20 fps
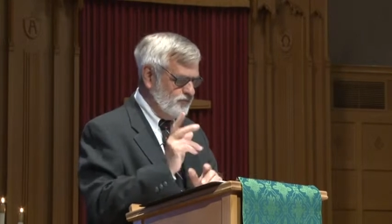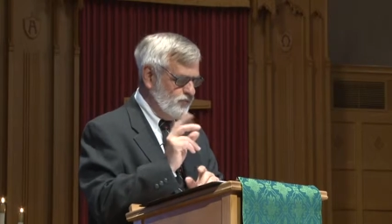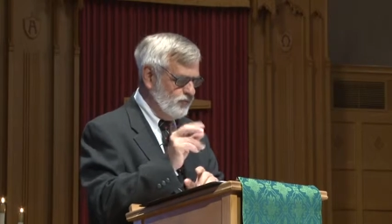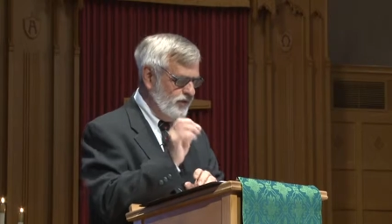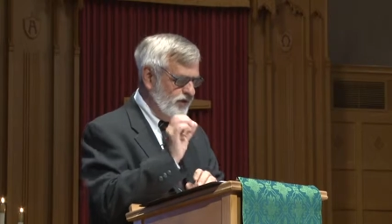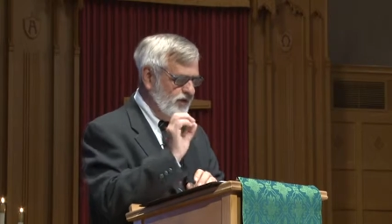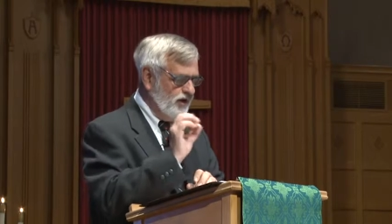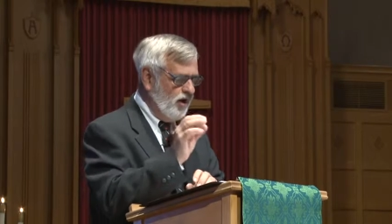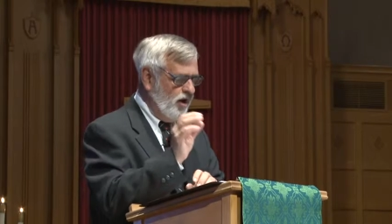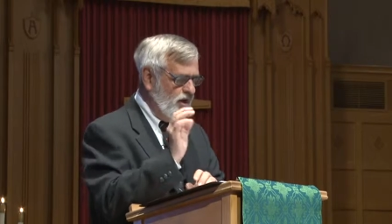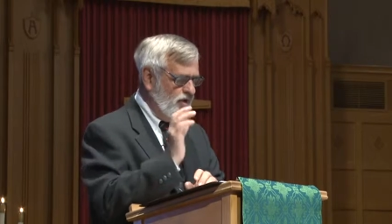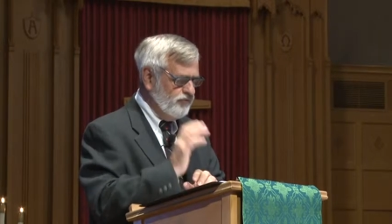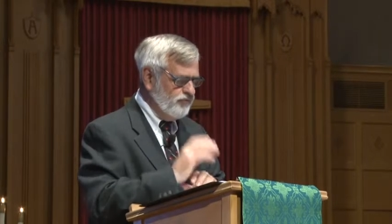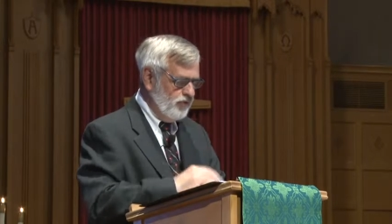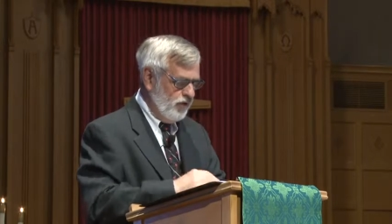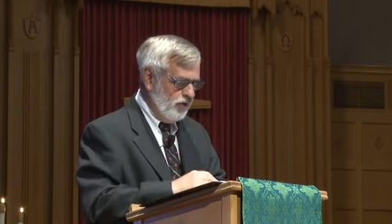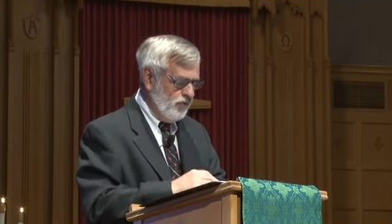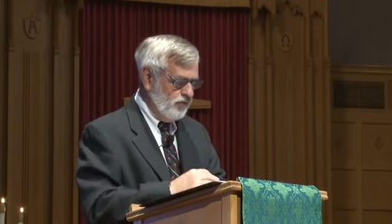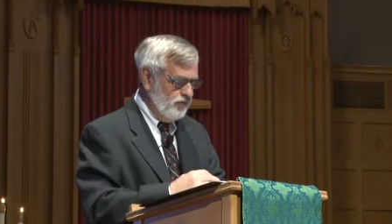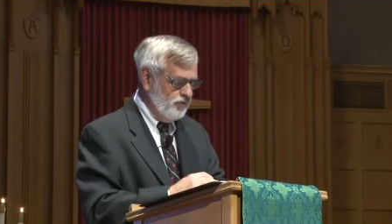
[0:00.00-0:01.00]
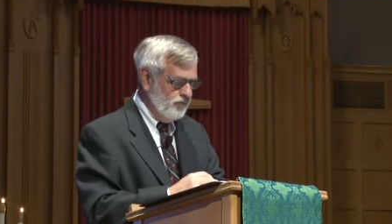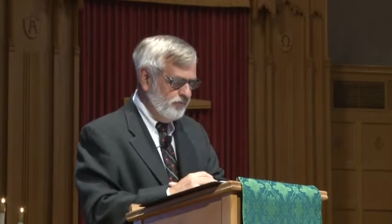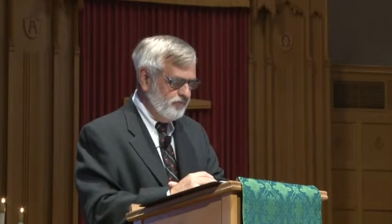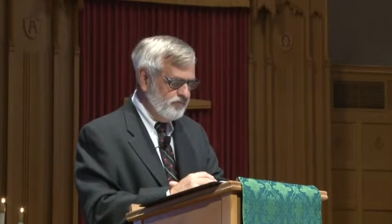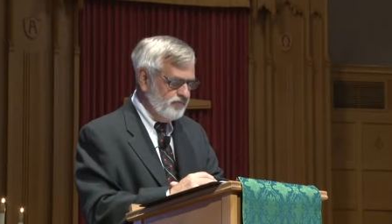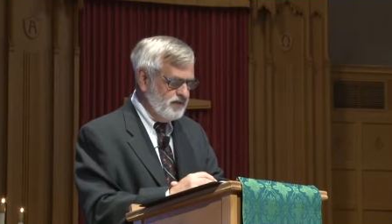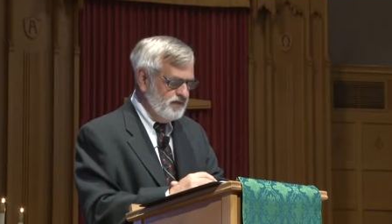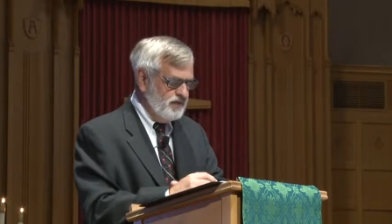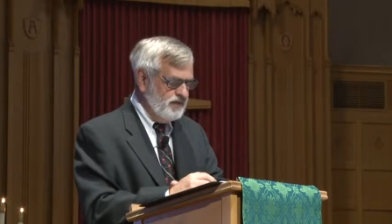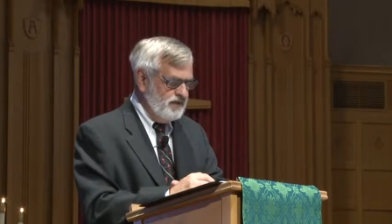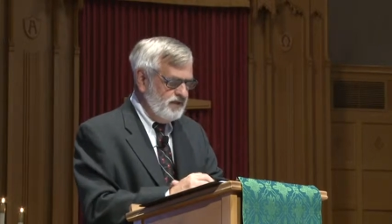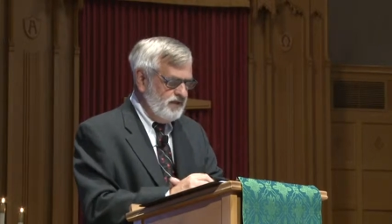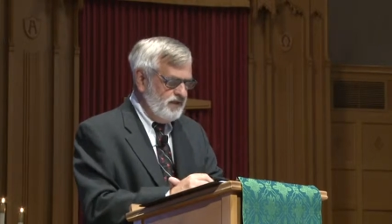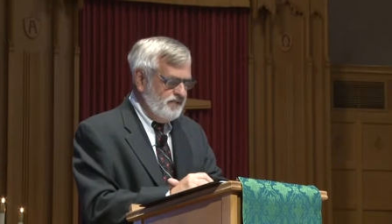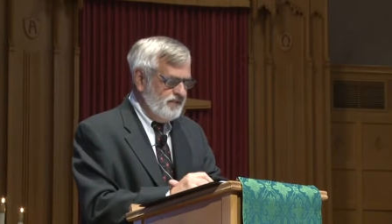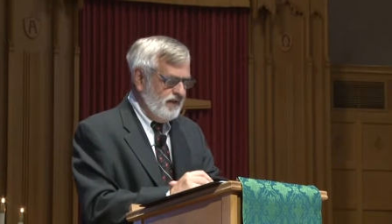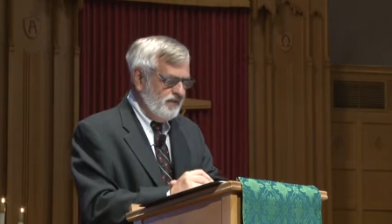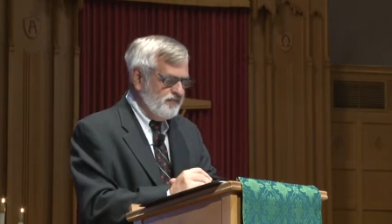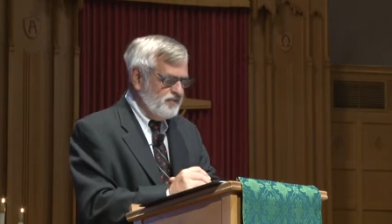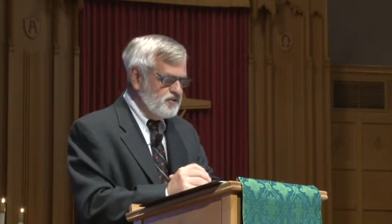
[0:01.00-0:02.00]
we all know
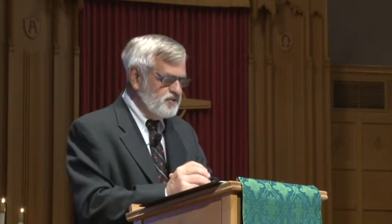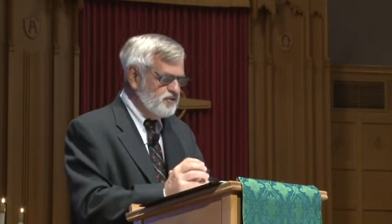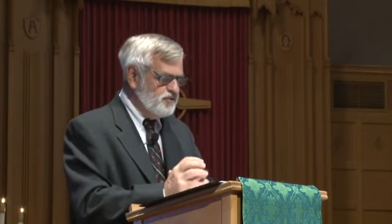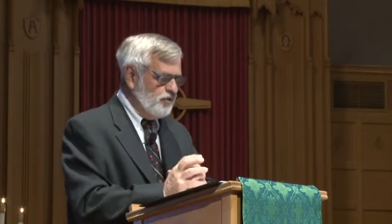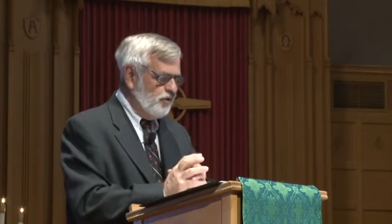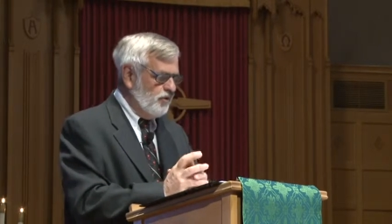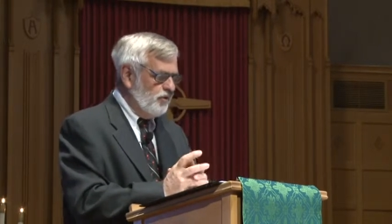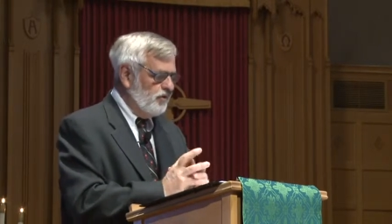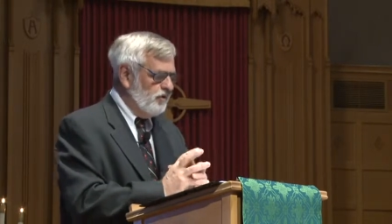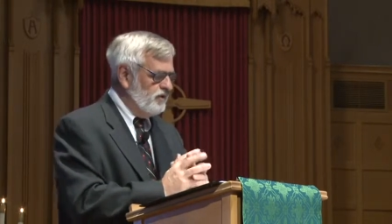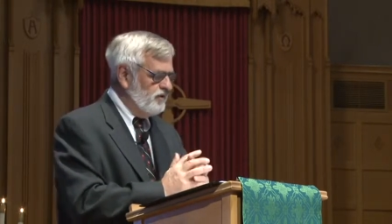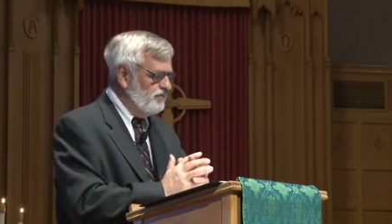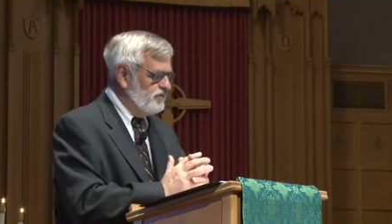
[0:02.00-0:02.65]
that the story